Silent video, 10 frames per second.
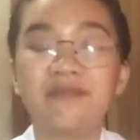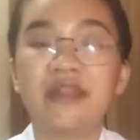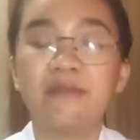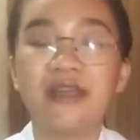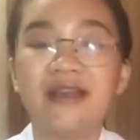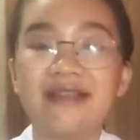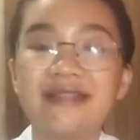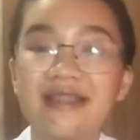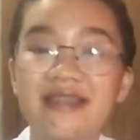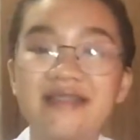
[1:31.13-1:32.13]
because
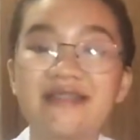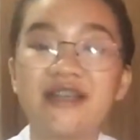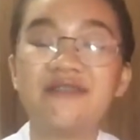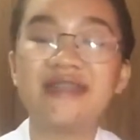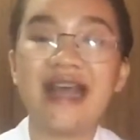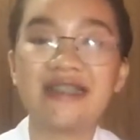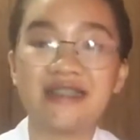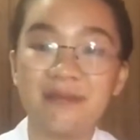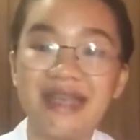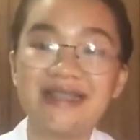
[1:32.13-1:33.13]
this serves as
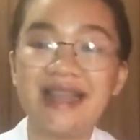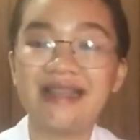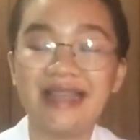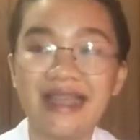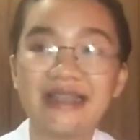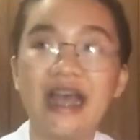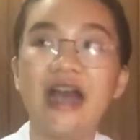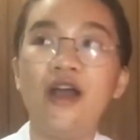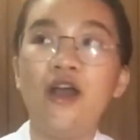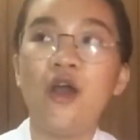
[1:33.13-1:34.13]
the baseline
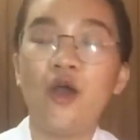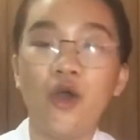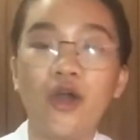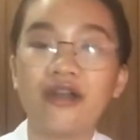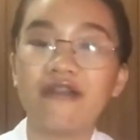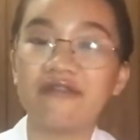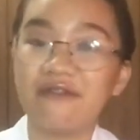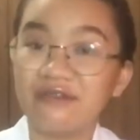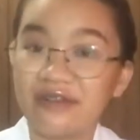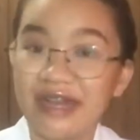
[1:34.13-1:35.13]
data or
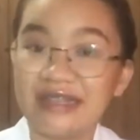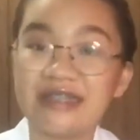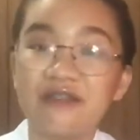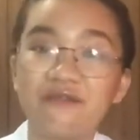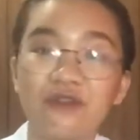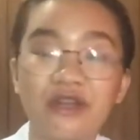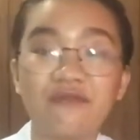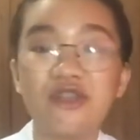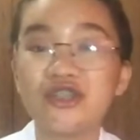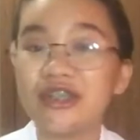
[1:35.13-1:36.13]
reference for the
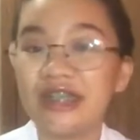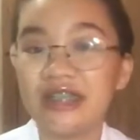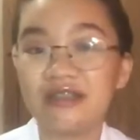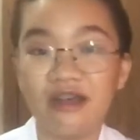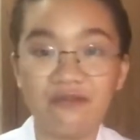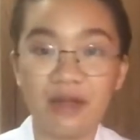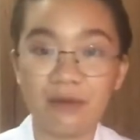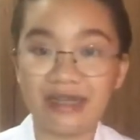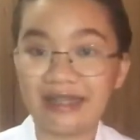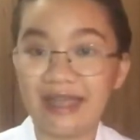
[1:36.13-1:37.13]
future needs of
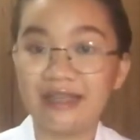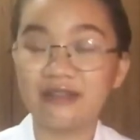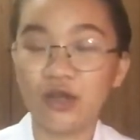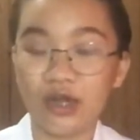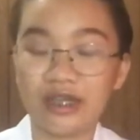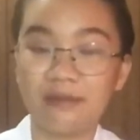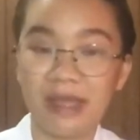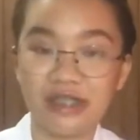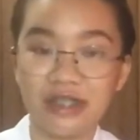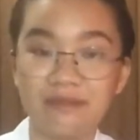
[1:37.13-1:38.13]
our client or the
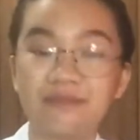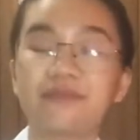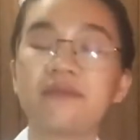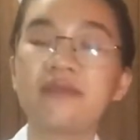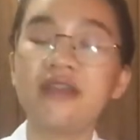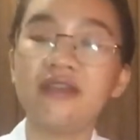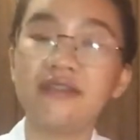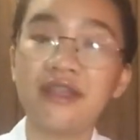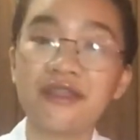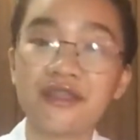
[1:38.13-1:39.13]
patient.
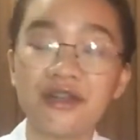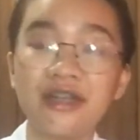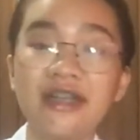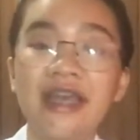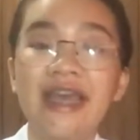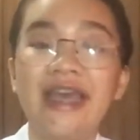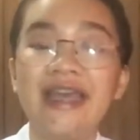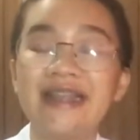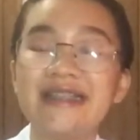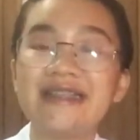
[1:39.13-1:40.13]
Then third,
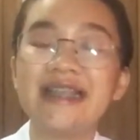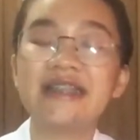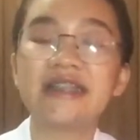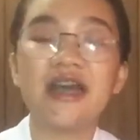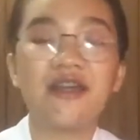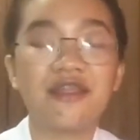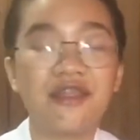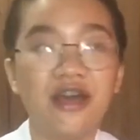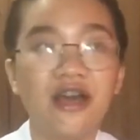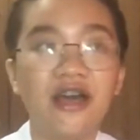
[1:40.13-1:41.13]
elicit
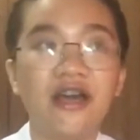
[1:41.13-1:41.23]
the